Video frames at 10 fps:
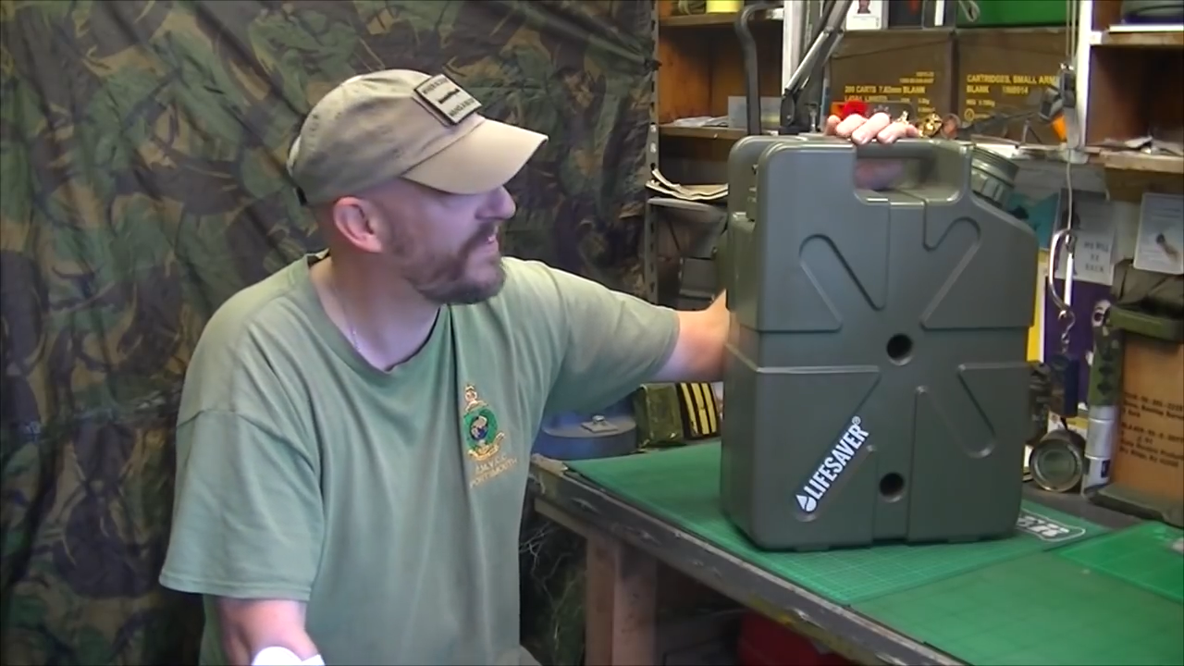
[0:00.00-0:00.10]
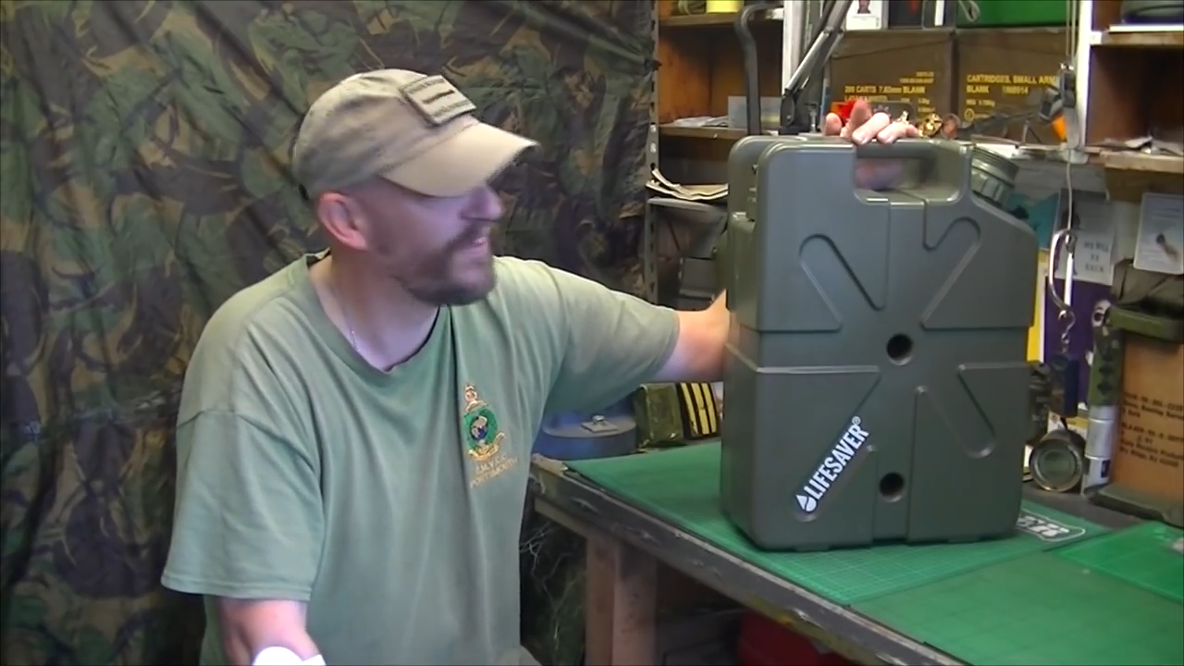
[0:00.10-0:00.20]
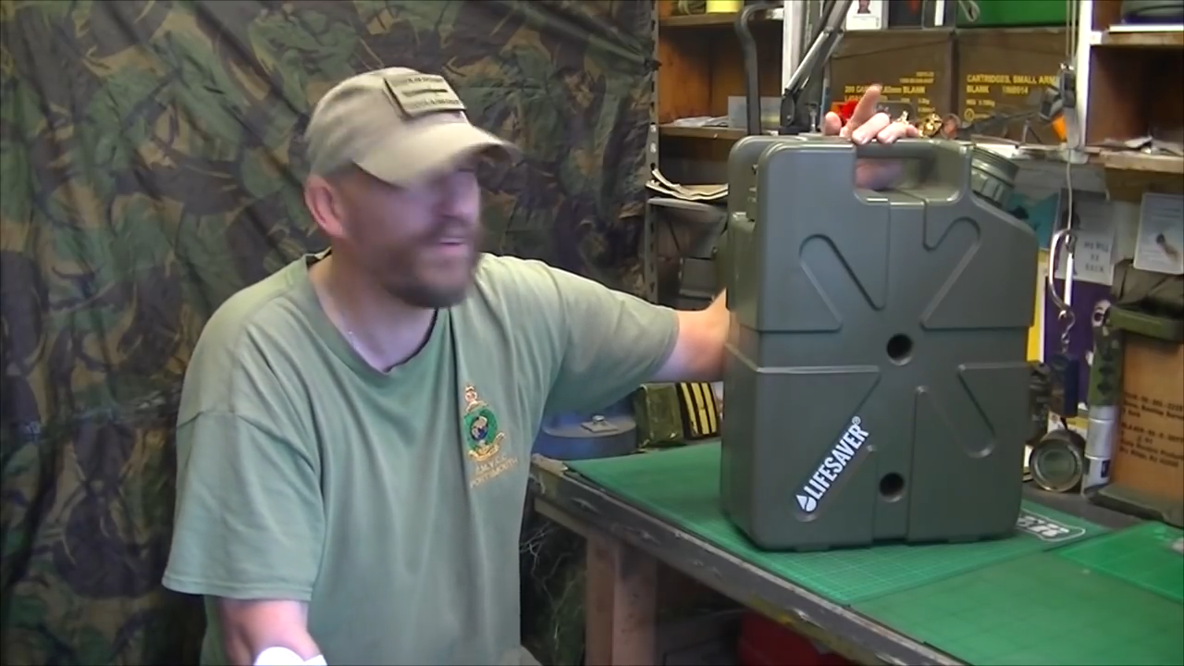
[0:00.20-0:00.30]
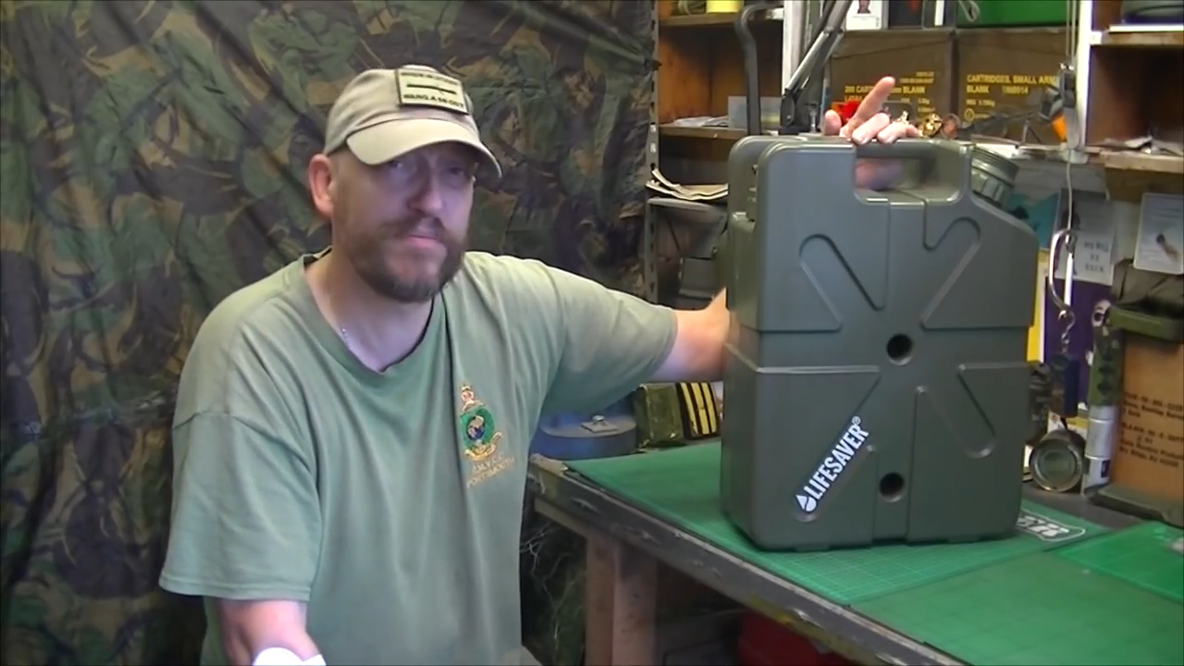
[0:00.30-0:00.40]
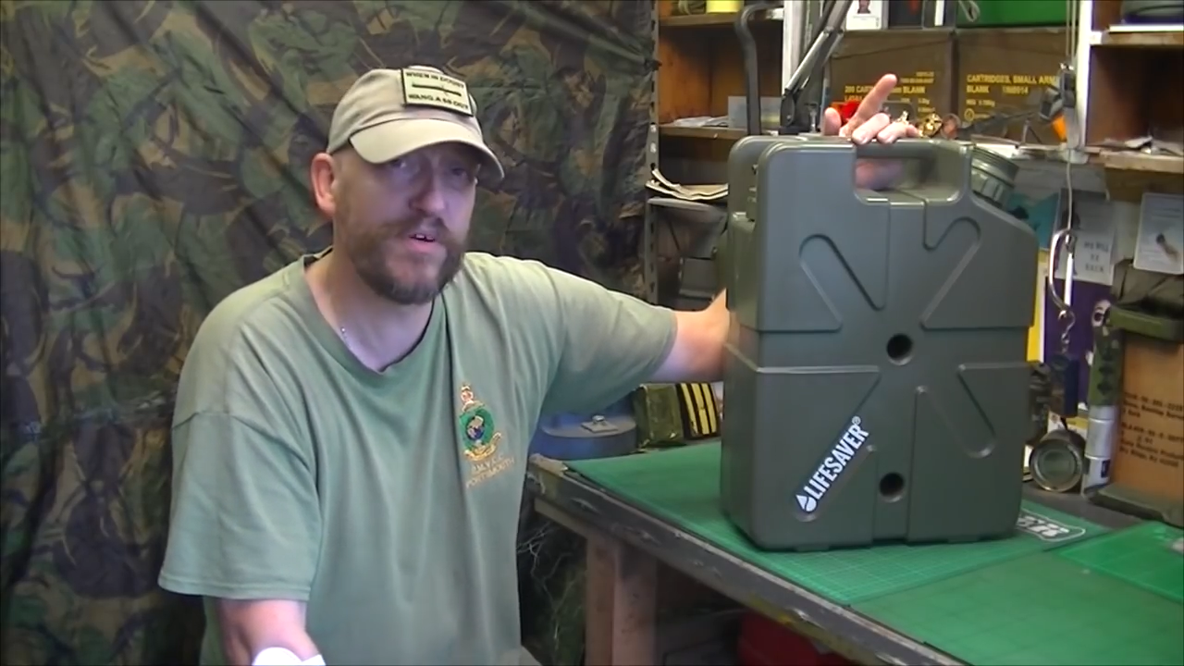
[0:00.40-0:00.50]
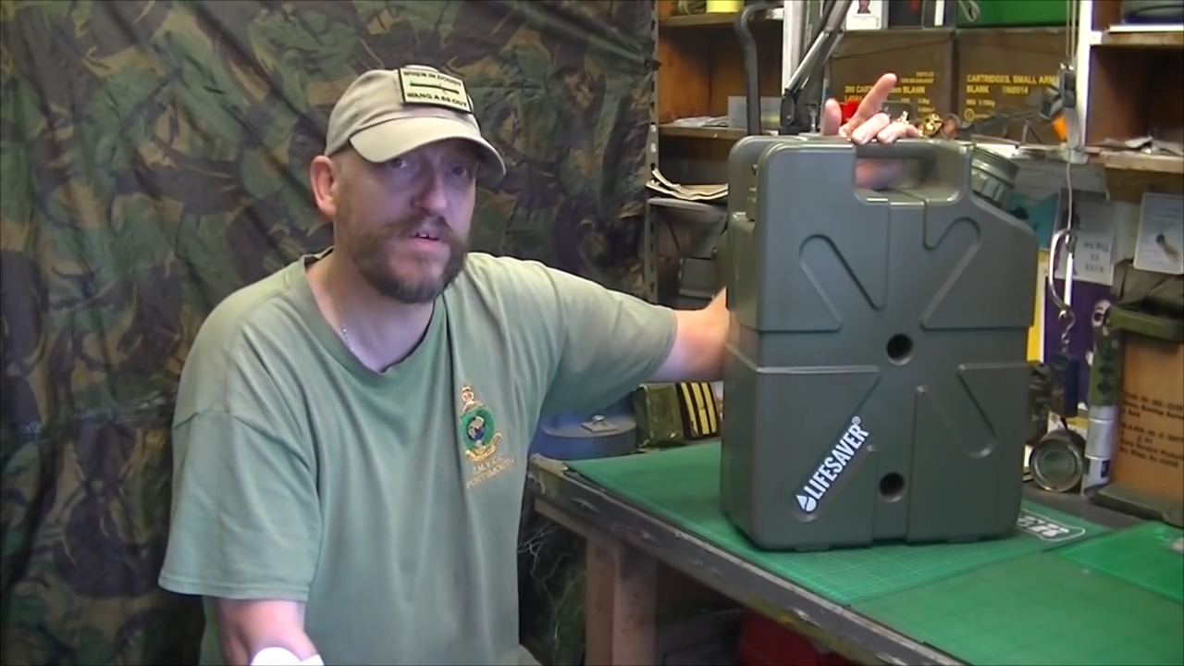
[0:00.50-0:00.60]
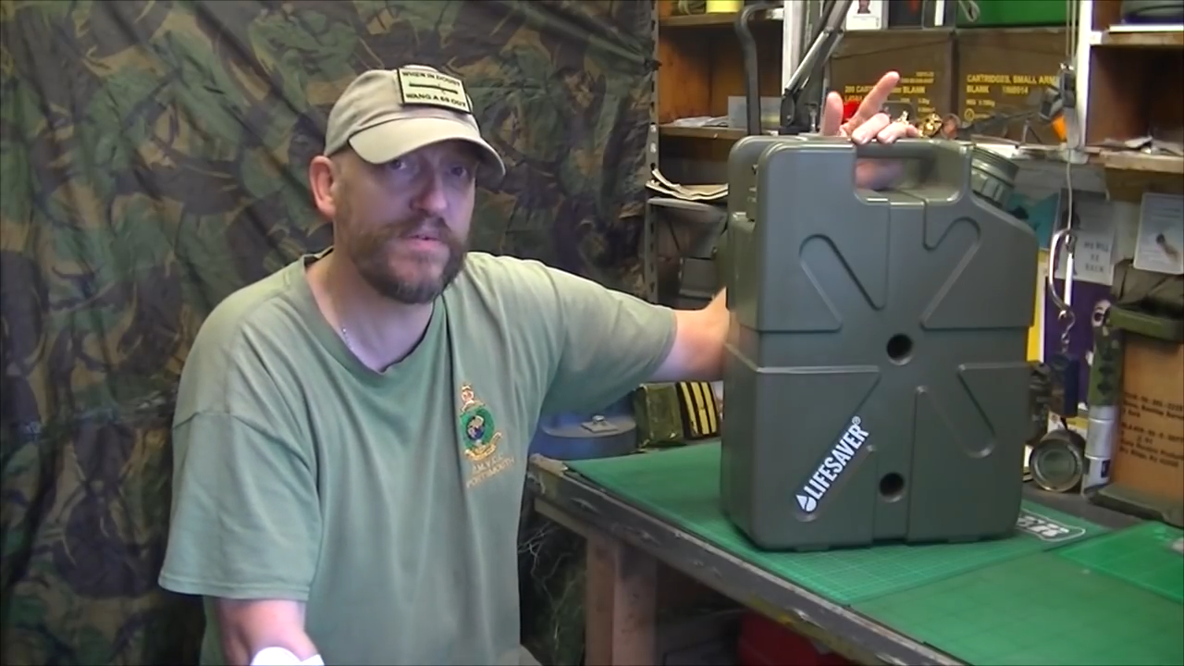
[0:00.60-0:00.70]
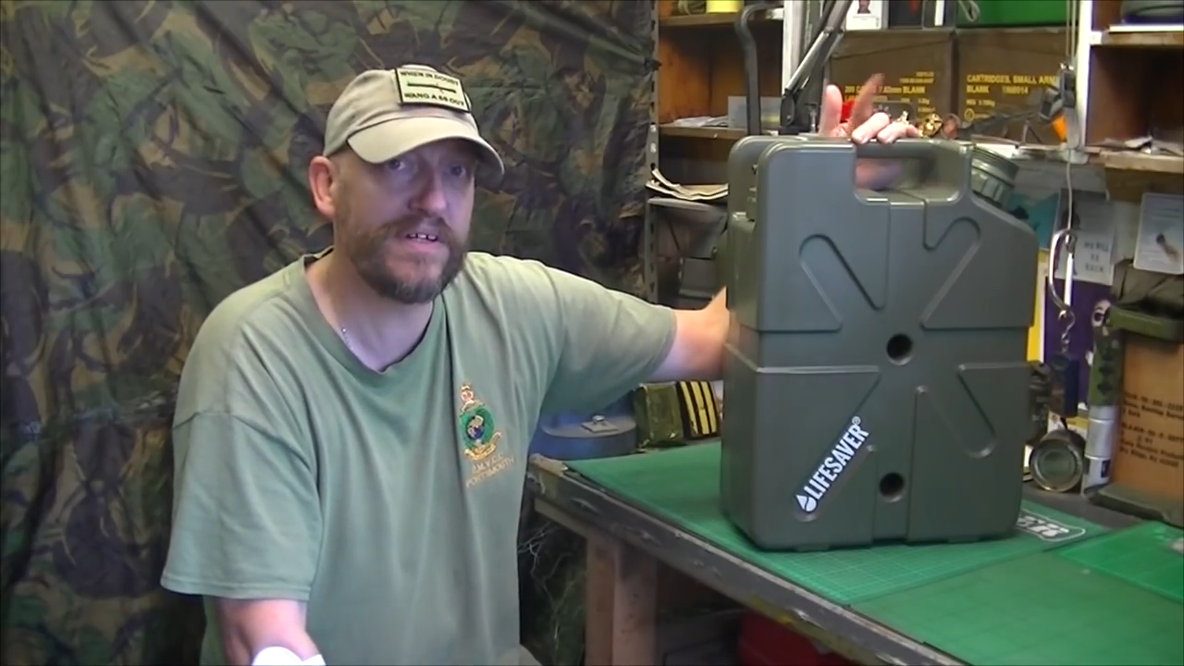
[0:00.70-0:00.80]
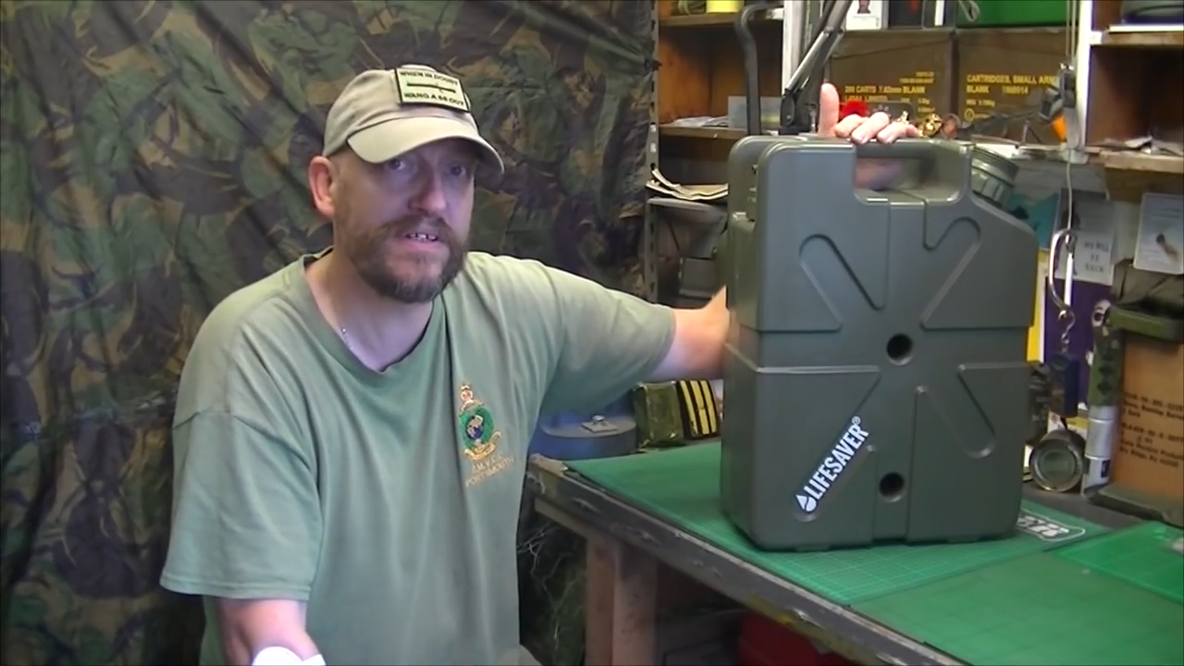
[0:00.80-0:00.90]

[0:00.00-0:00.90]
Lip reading: 9.1